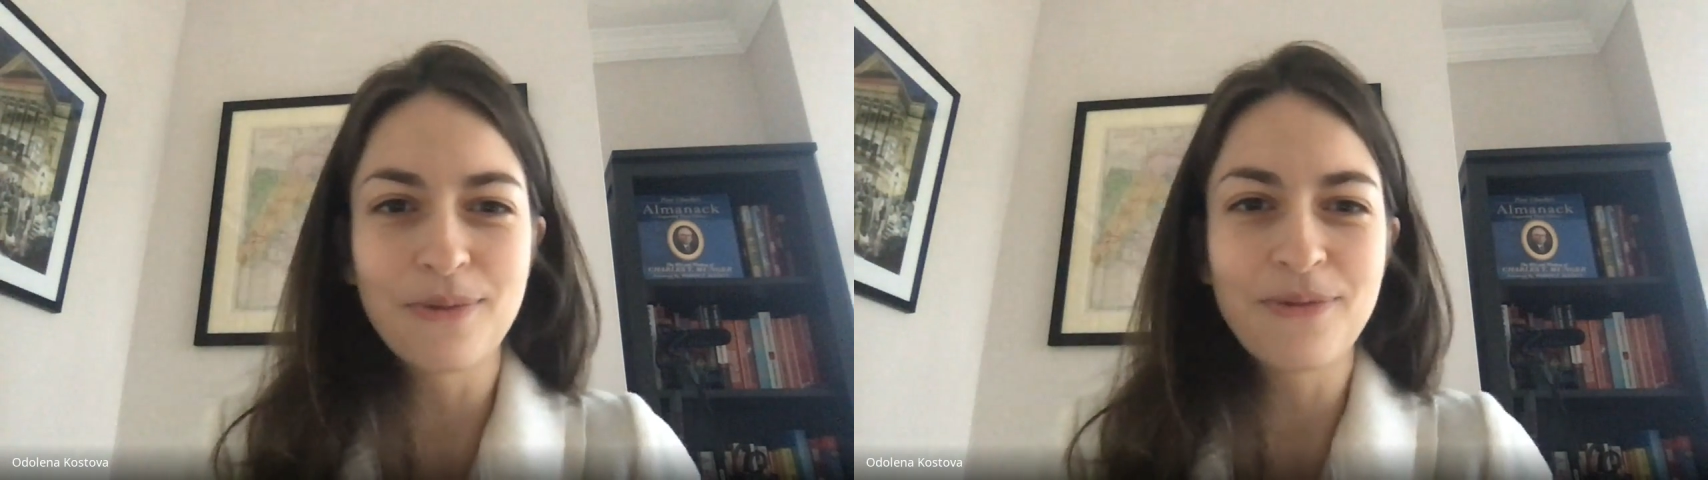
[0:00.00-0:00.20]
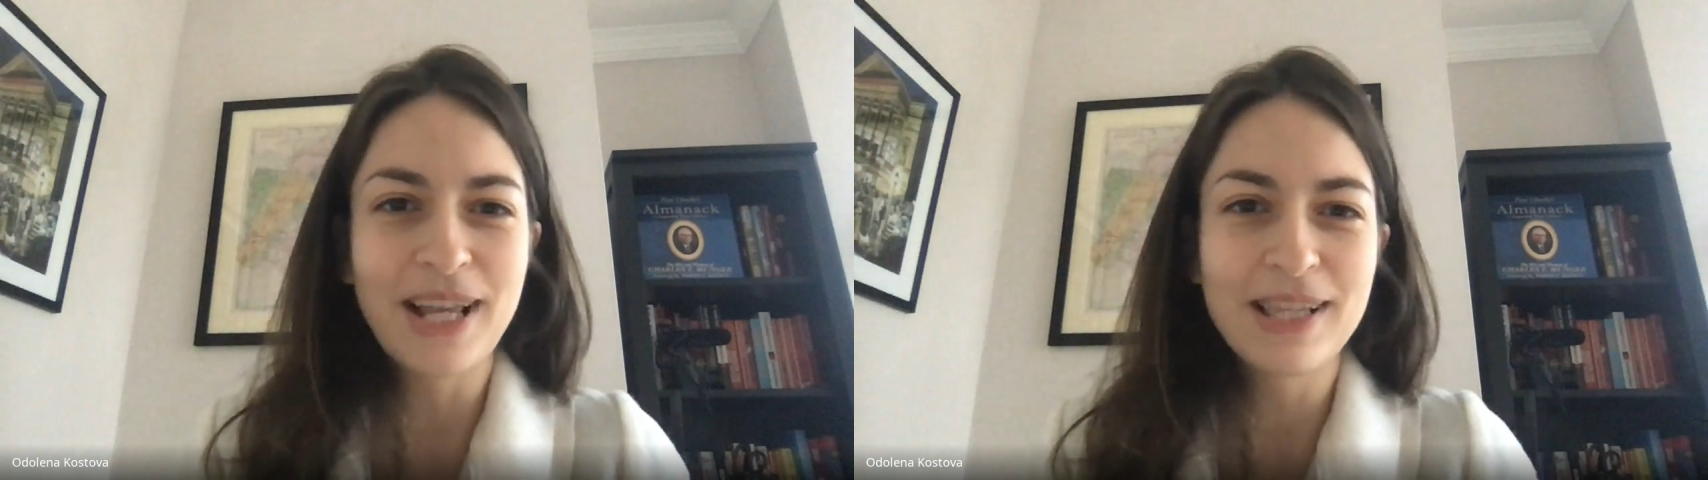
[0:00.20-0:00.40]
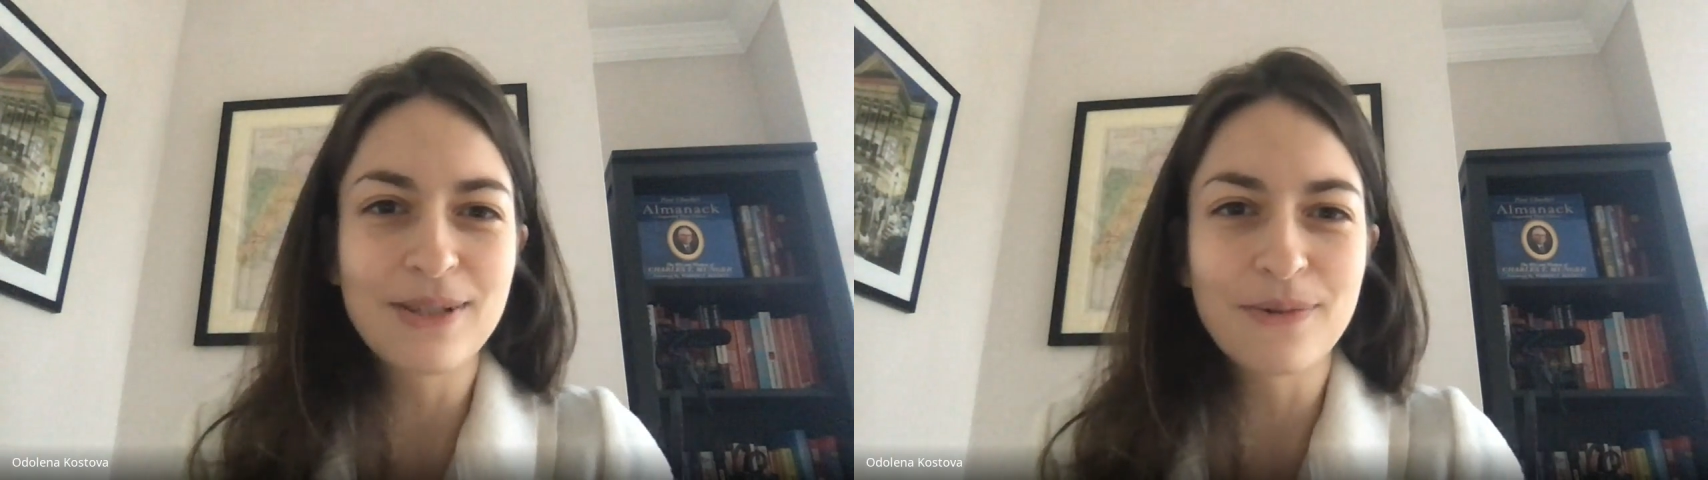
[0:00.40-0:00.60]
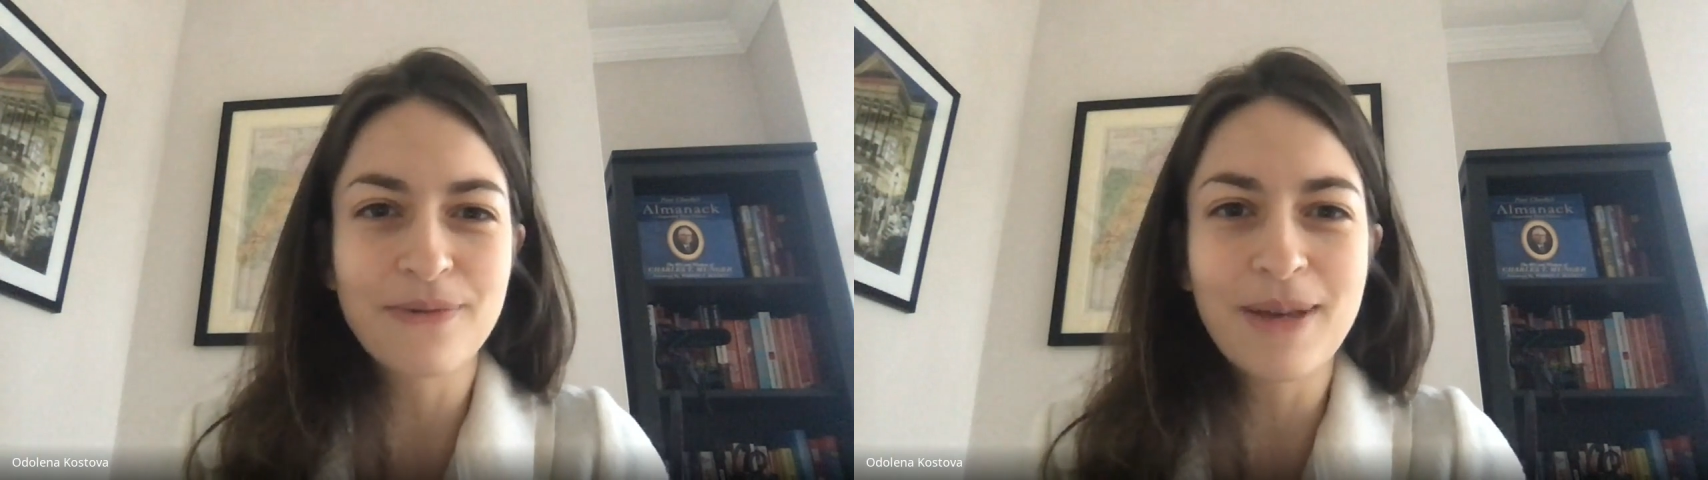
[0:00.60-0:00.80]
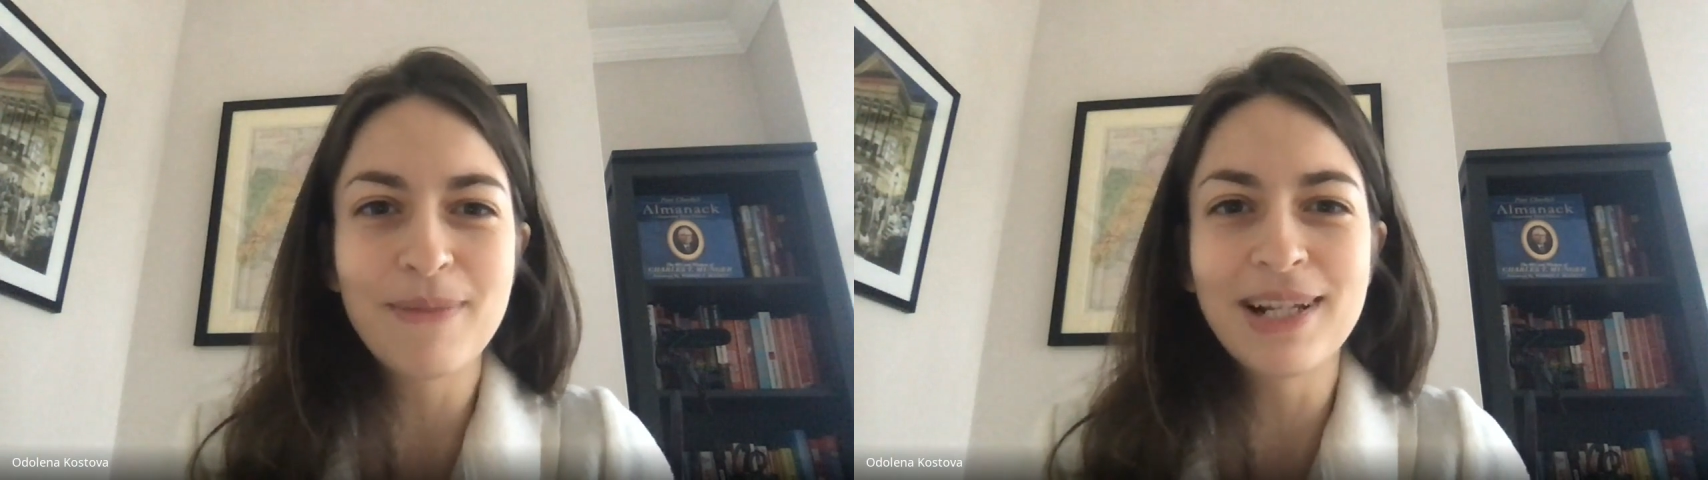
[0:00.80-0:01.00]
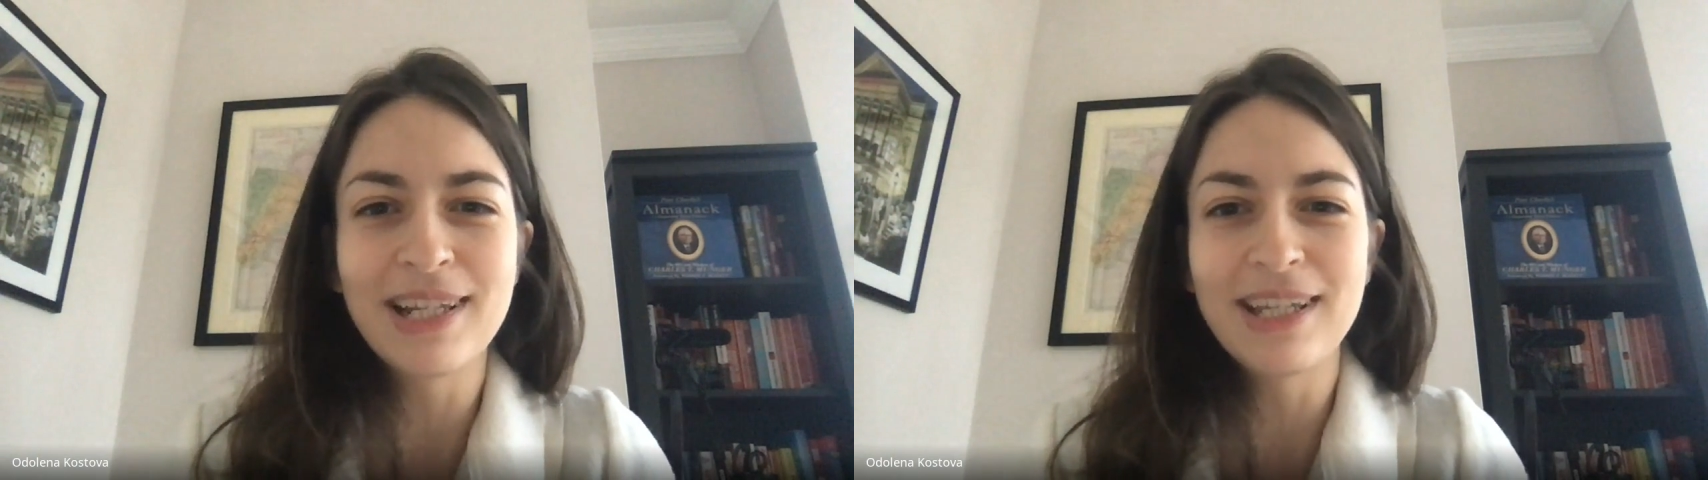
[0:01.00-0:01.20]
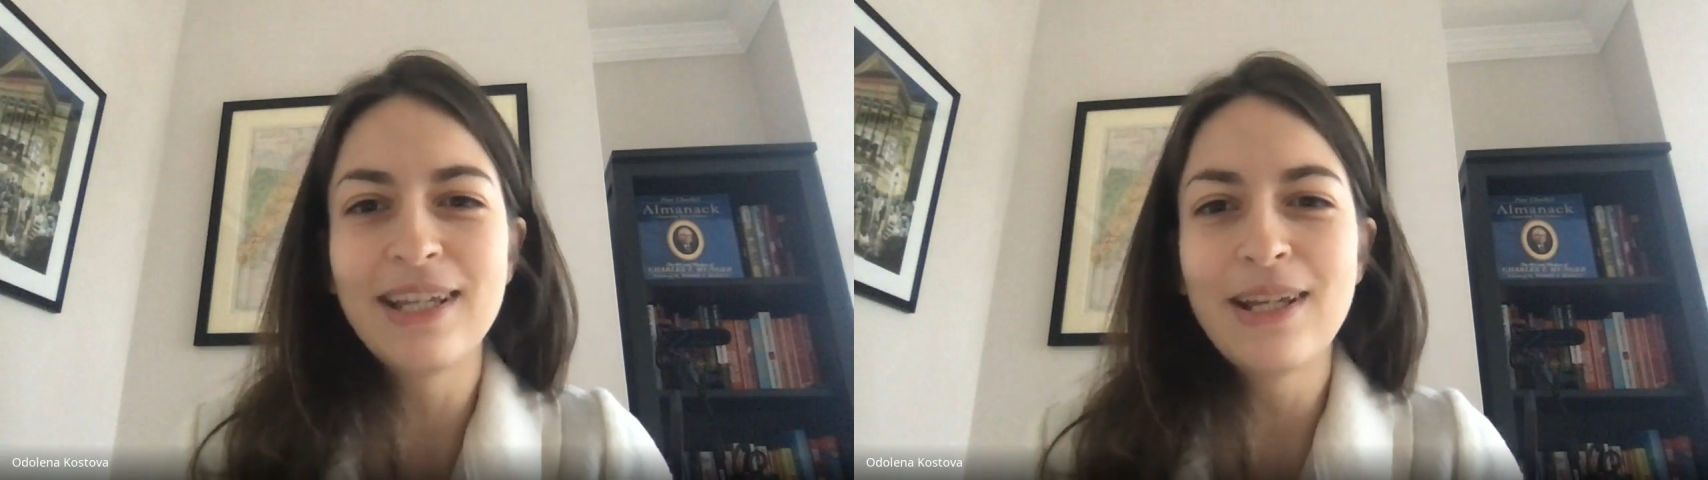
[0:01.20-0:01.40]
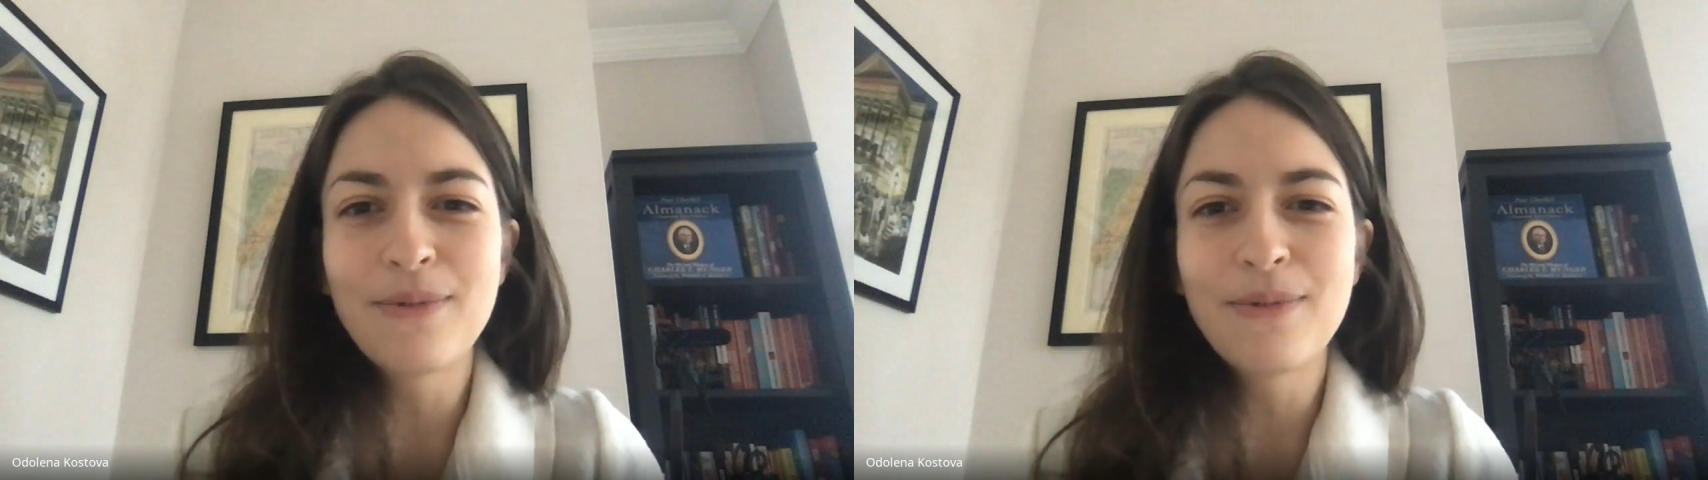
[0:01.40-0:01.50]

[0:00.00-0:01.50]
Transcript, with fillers: friends or family